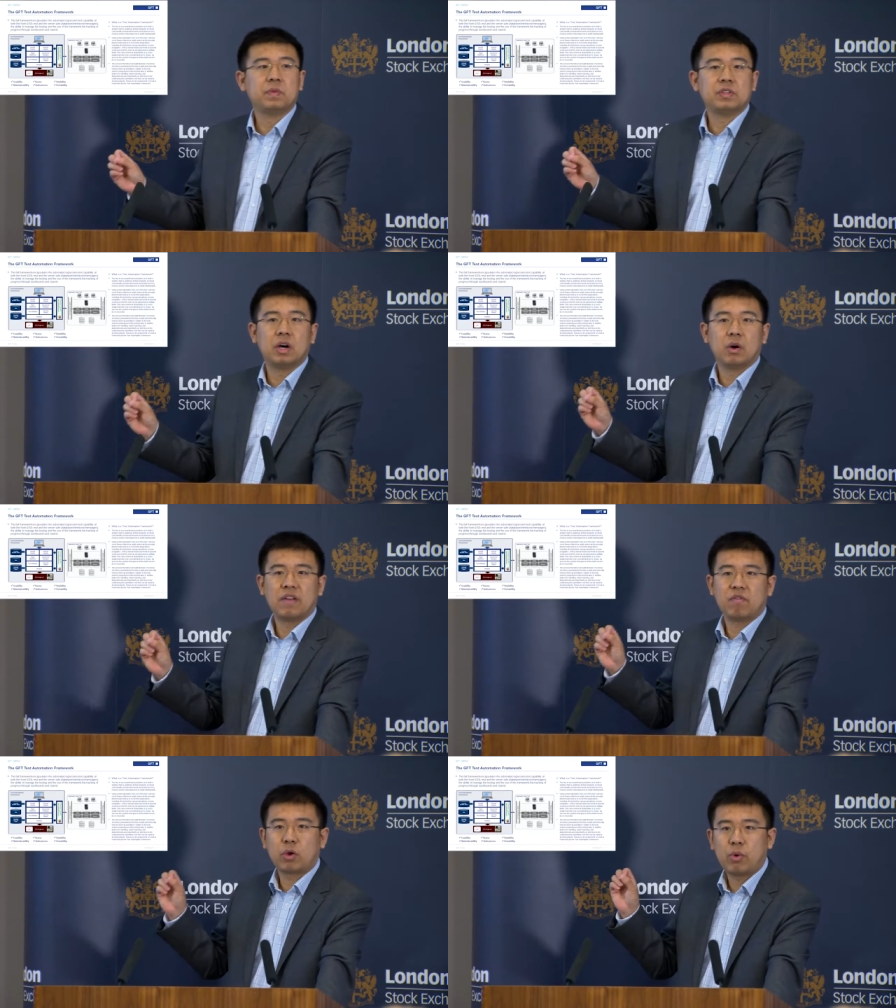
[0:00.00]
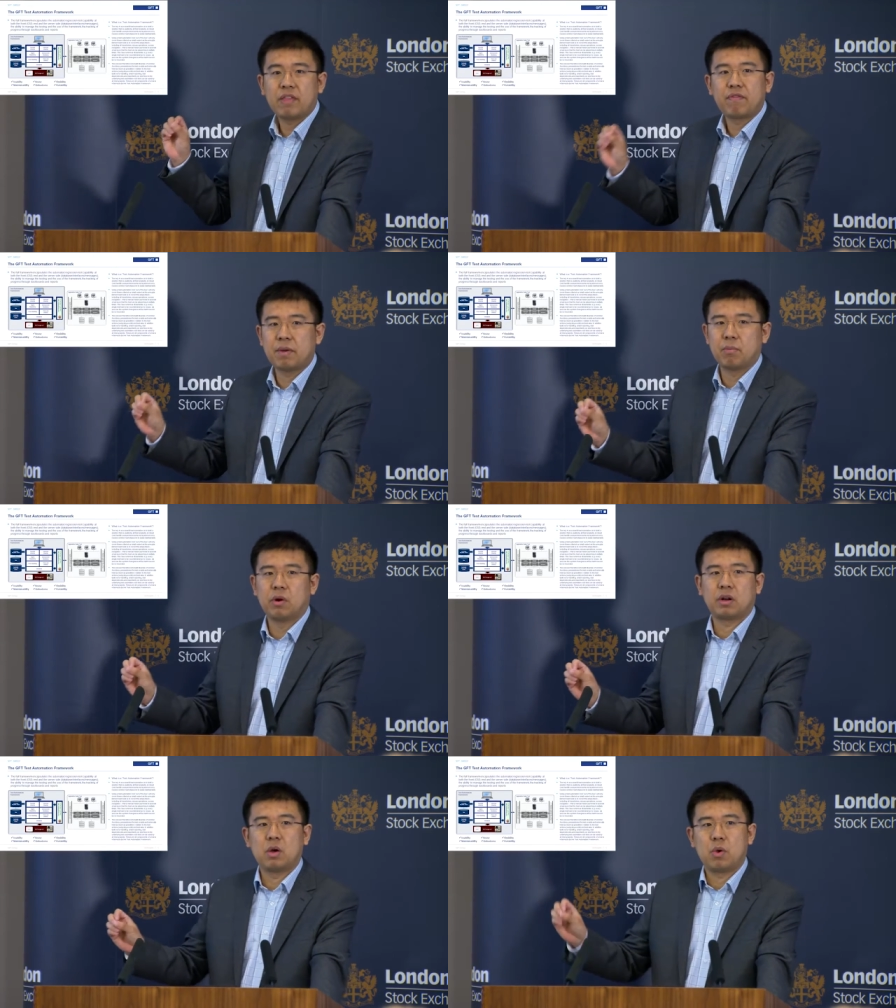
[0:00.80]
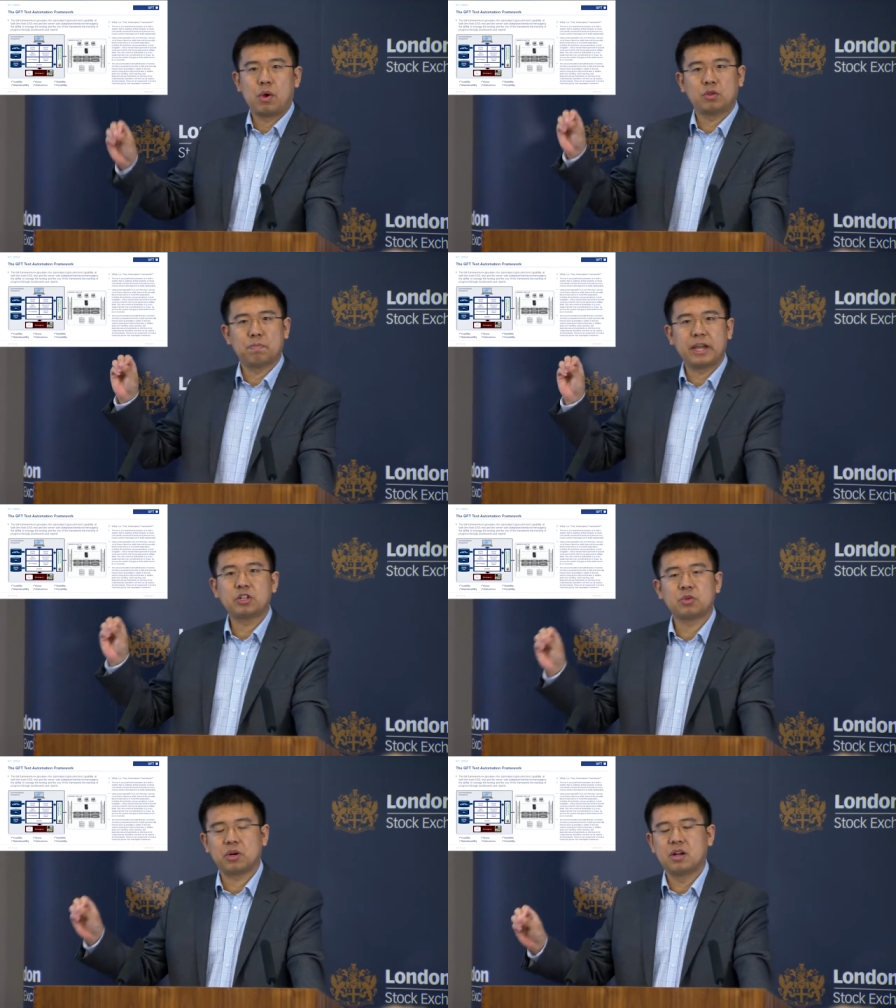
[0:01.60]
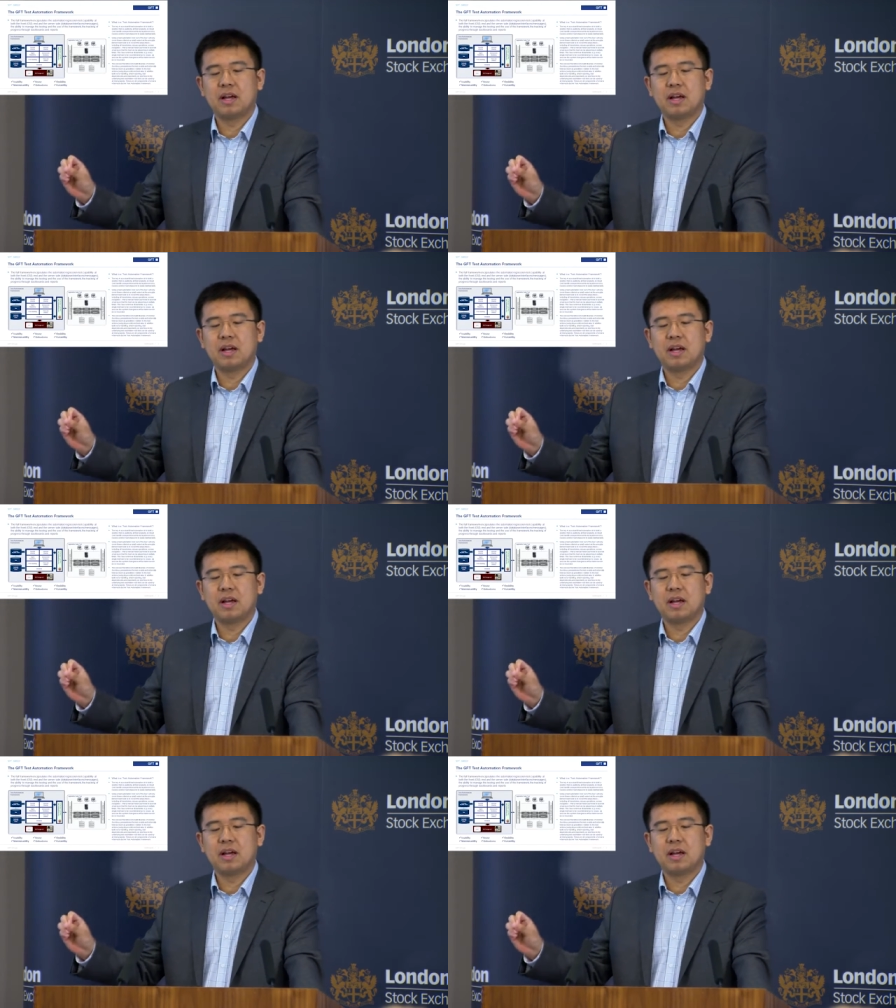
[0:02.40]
So if we create framework, we want to make sure